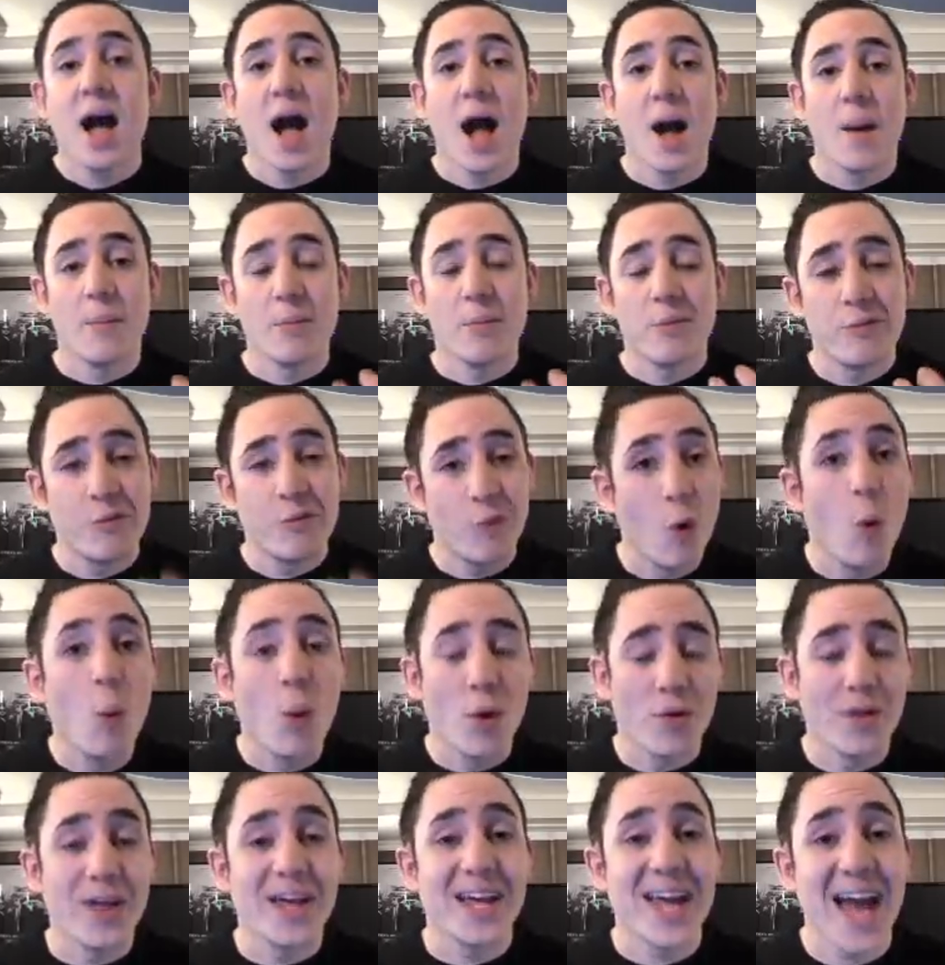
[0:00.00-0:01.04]
for what they
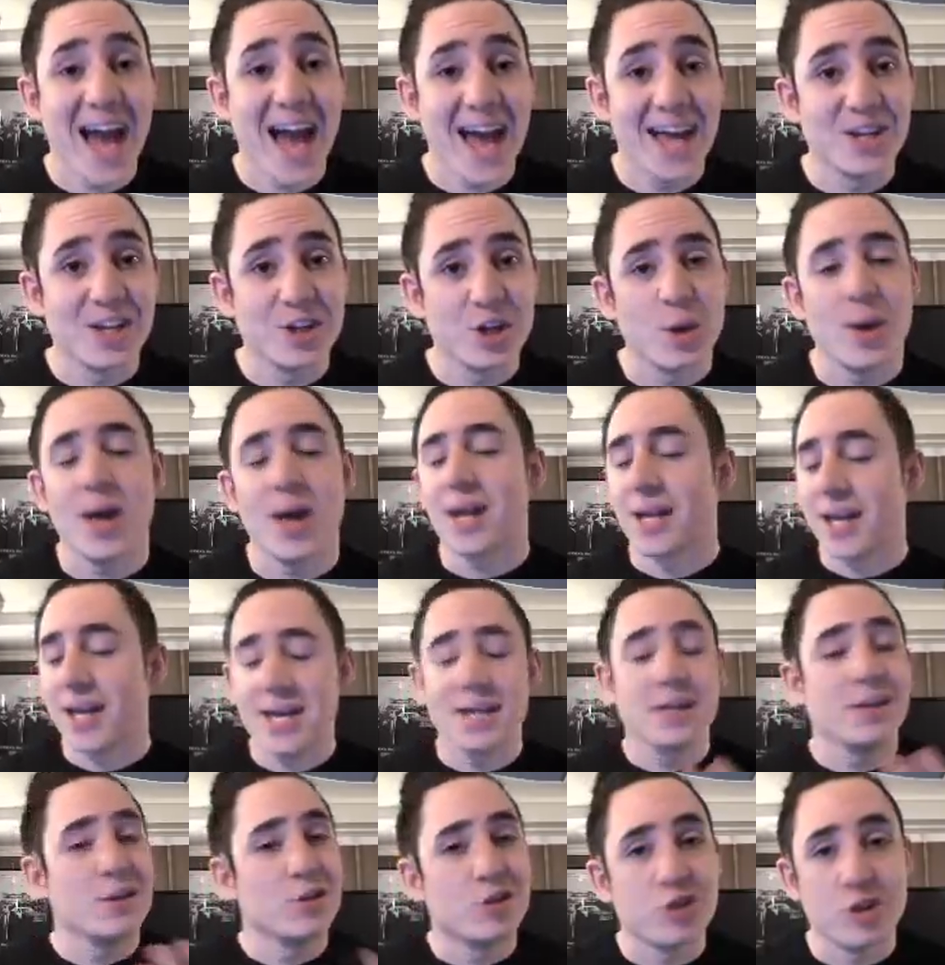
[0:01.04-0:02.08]
can do. And again, you
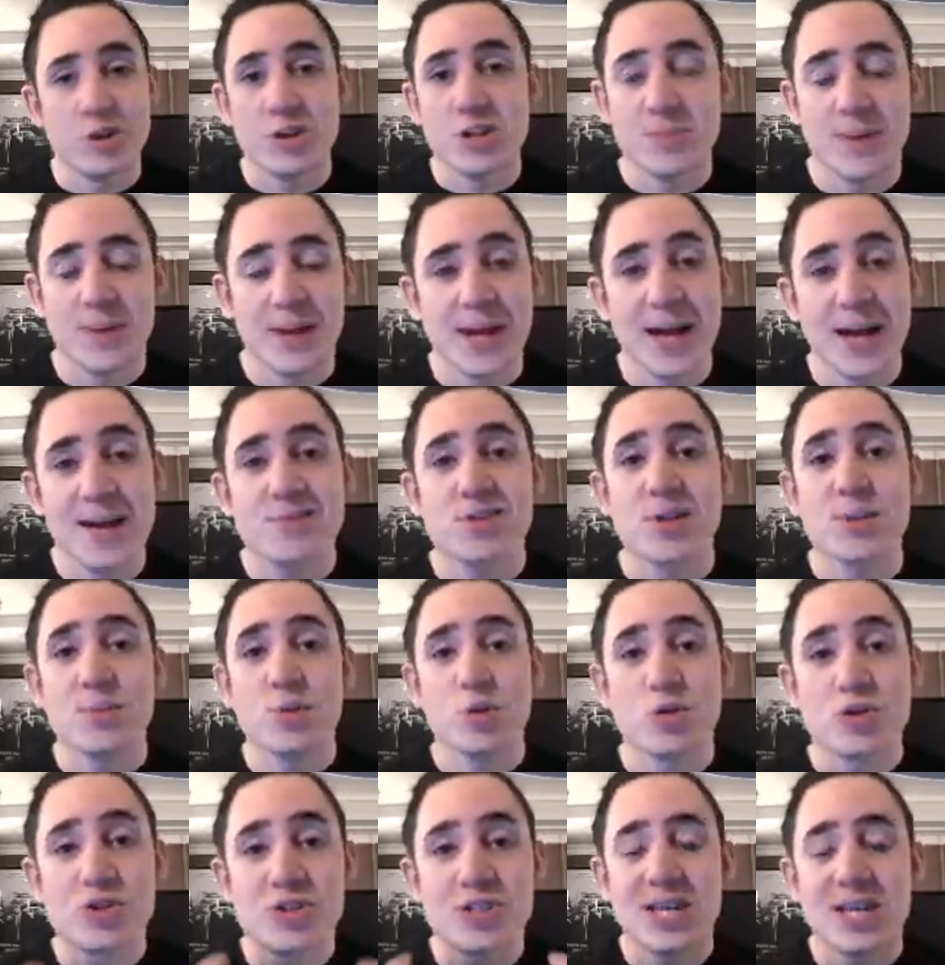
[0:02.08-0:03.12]
tune into my live stream, you'll
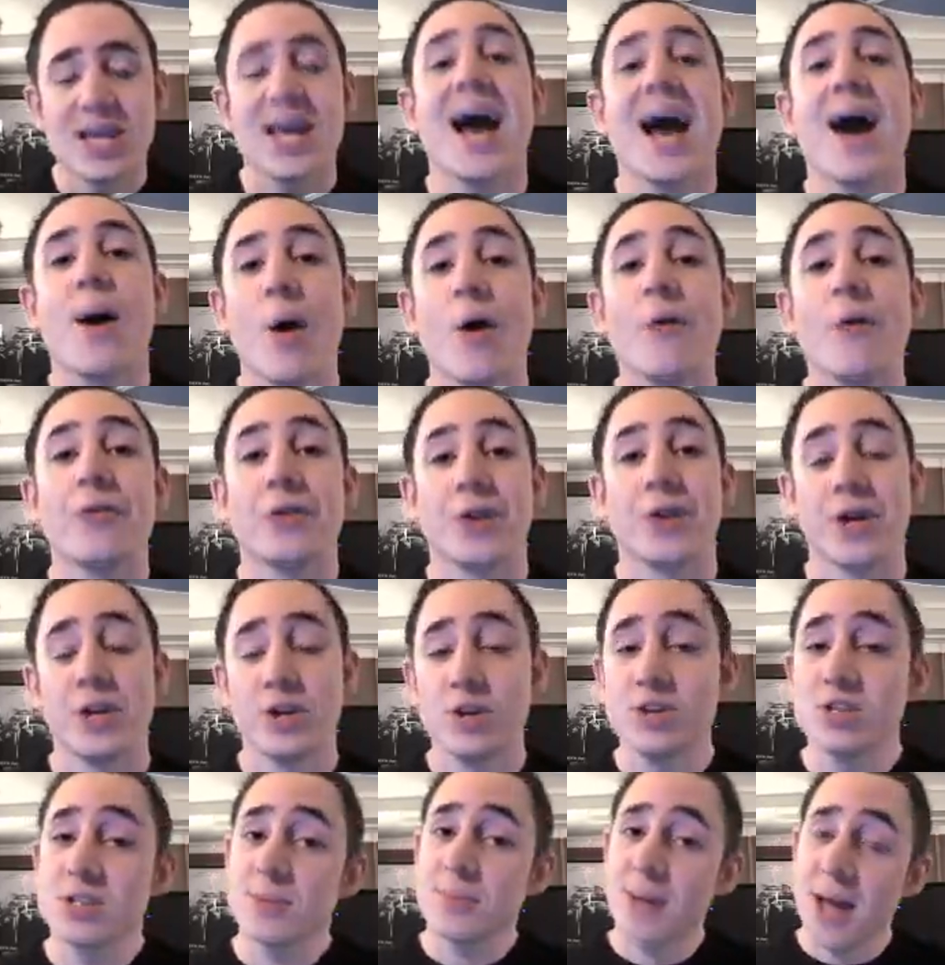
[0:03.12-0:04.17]
see how often I use
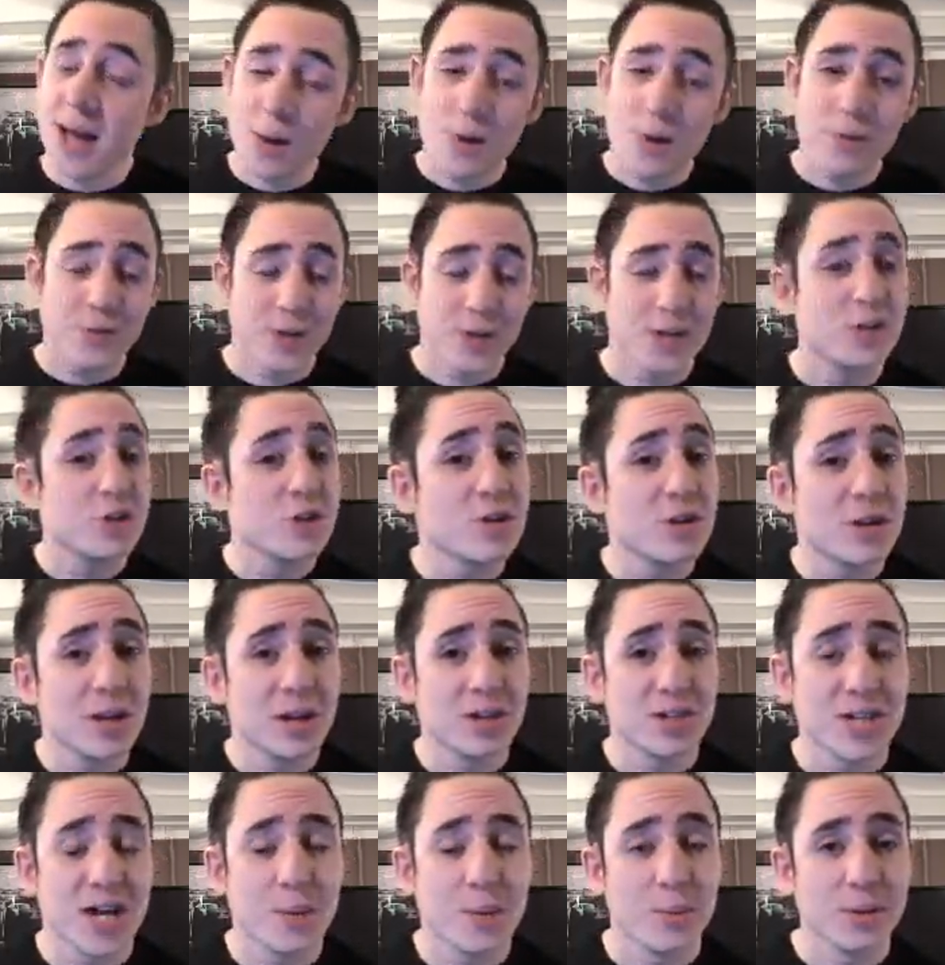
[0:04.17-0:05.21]
them, how often I do clutch
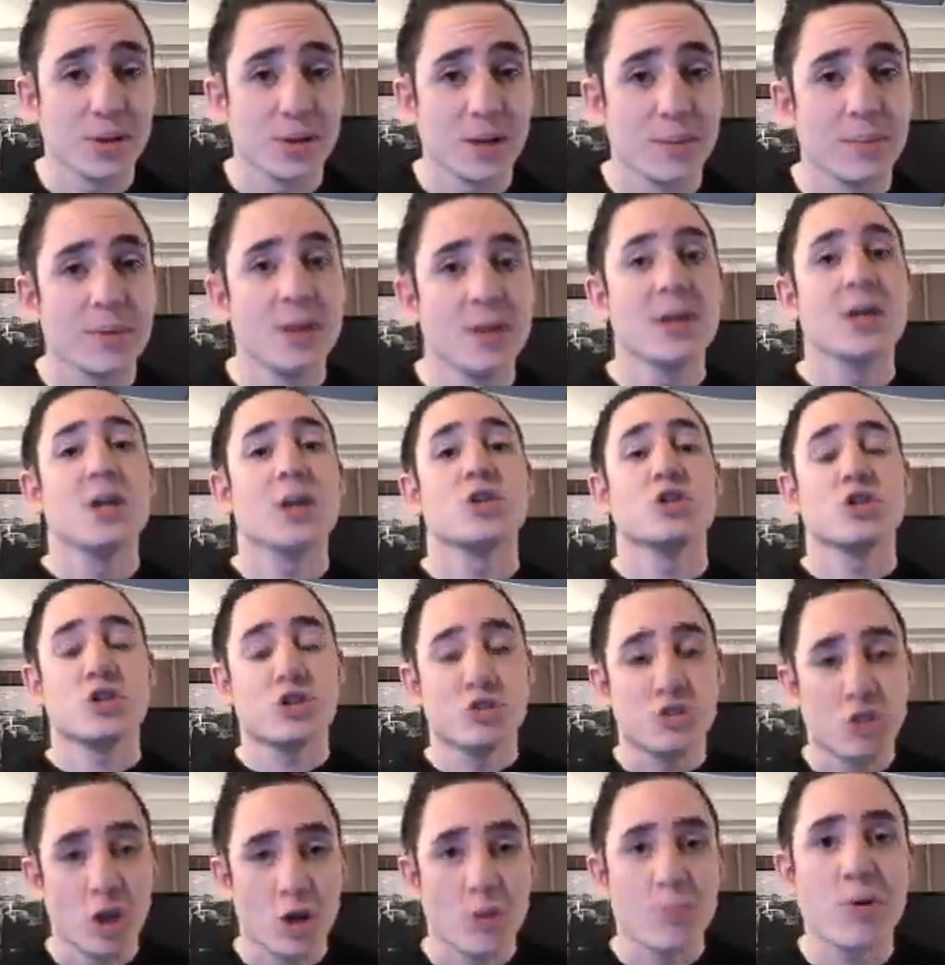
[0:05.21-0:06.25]
out with them. Just
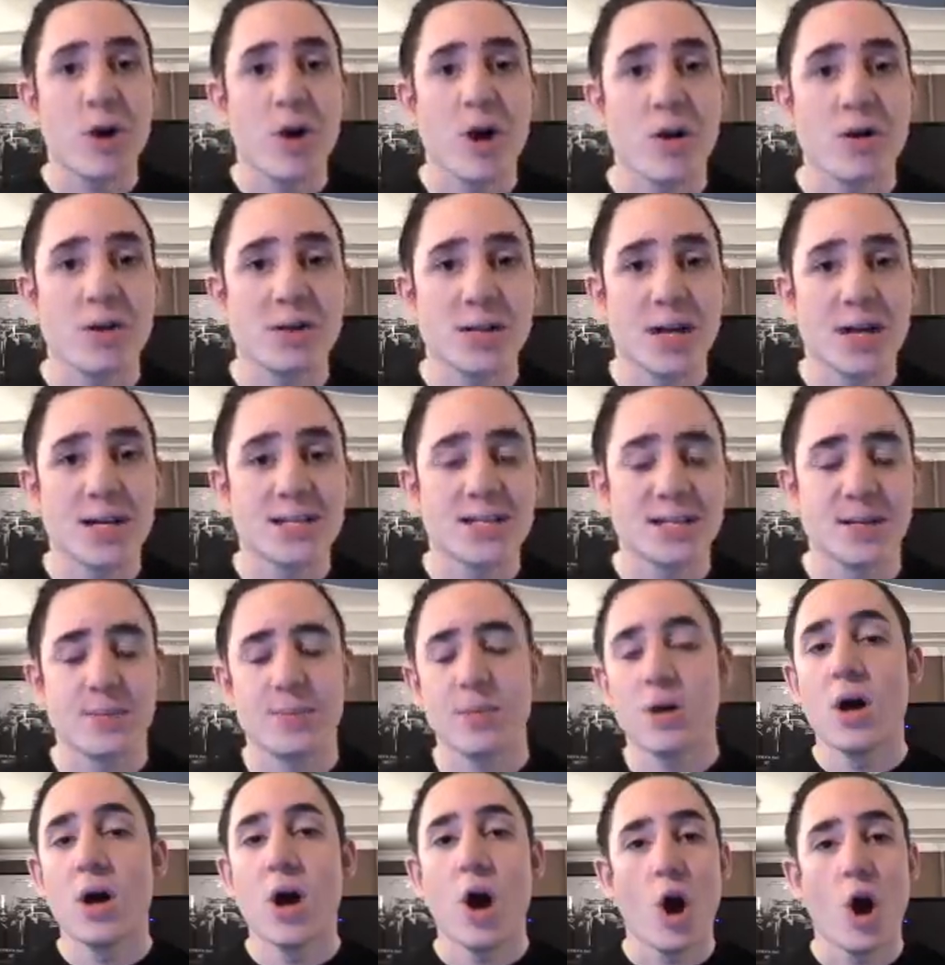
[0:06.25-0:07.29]
don't prioritize them
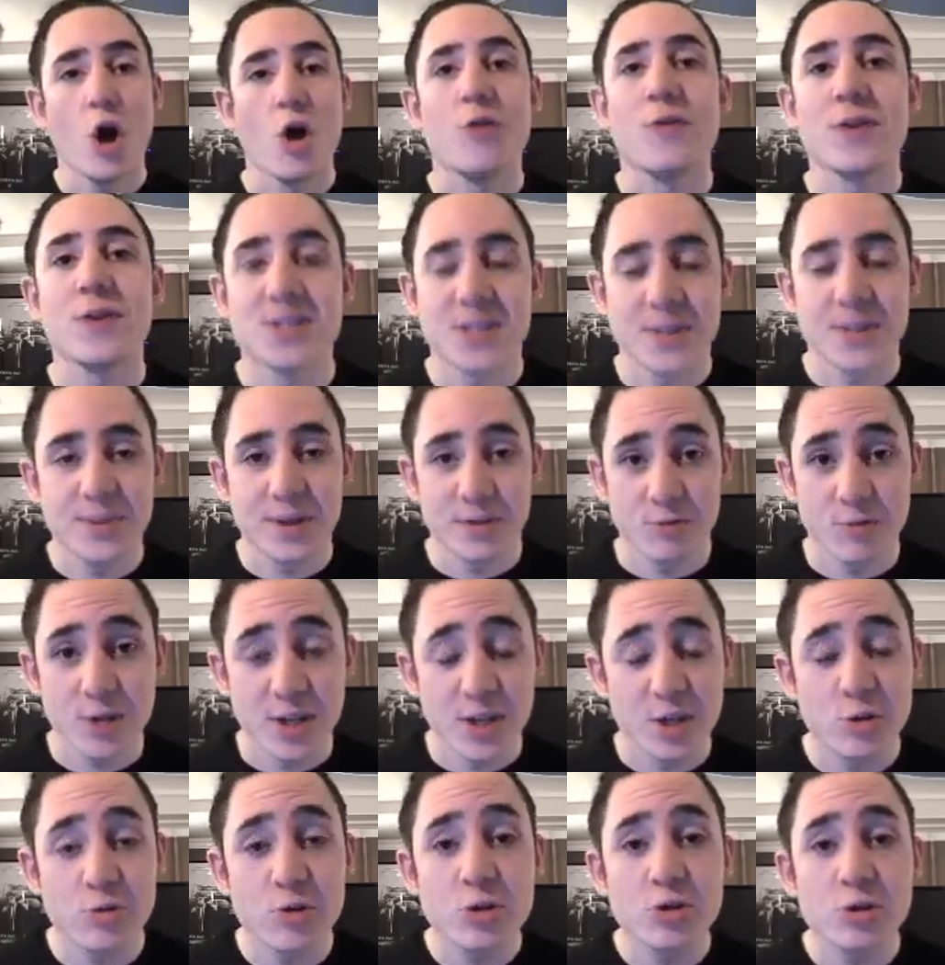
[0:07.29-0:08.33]
over something really
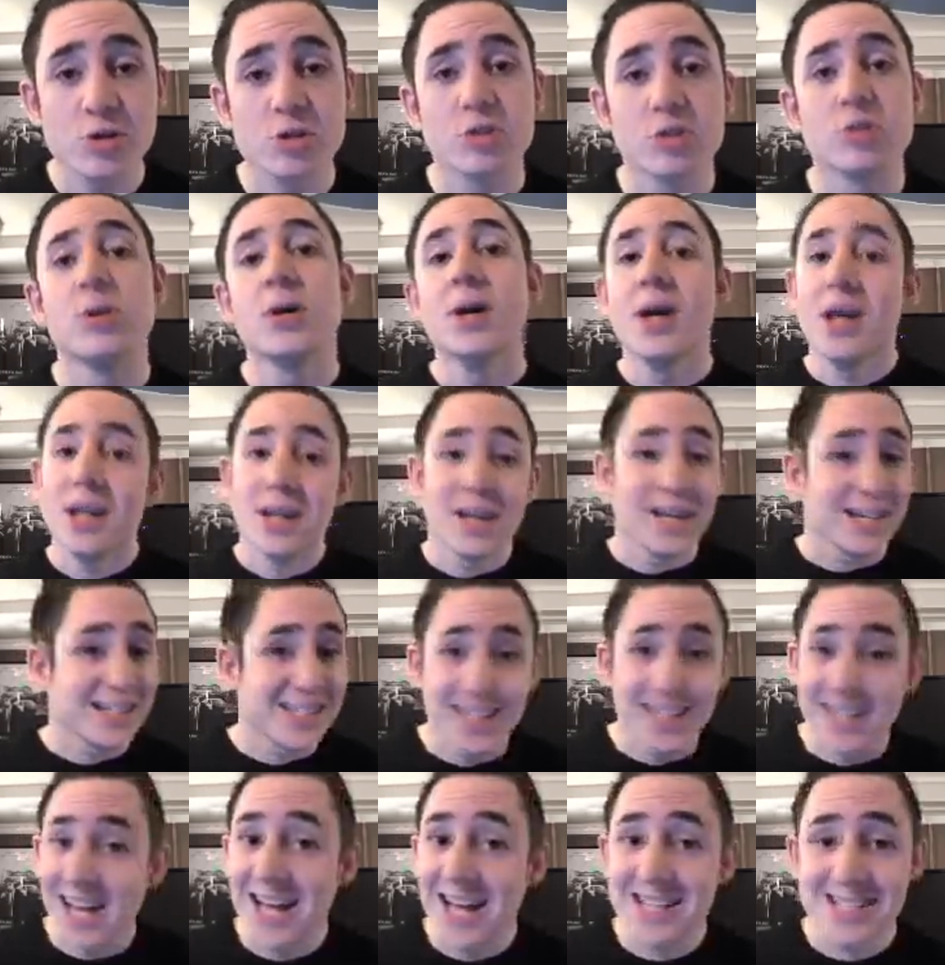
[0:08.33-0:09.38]
crucial like
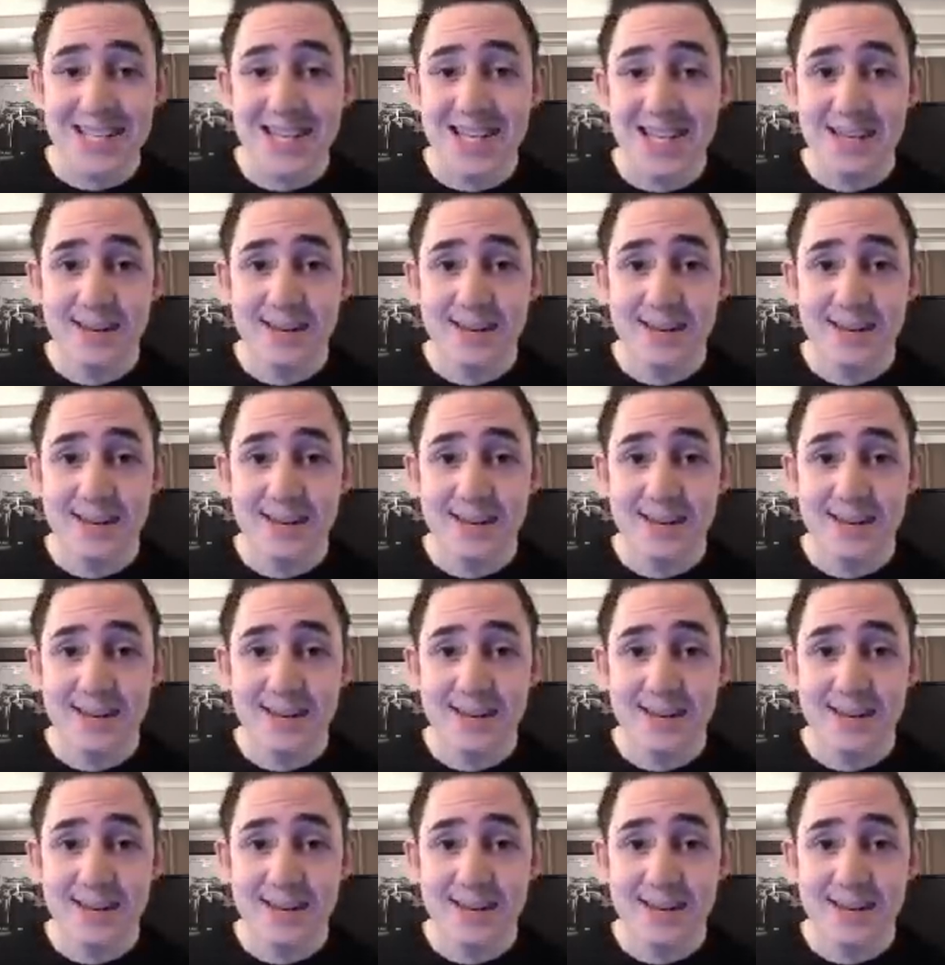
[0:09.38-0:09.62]
tenacity.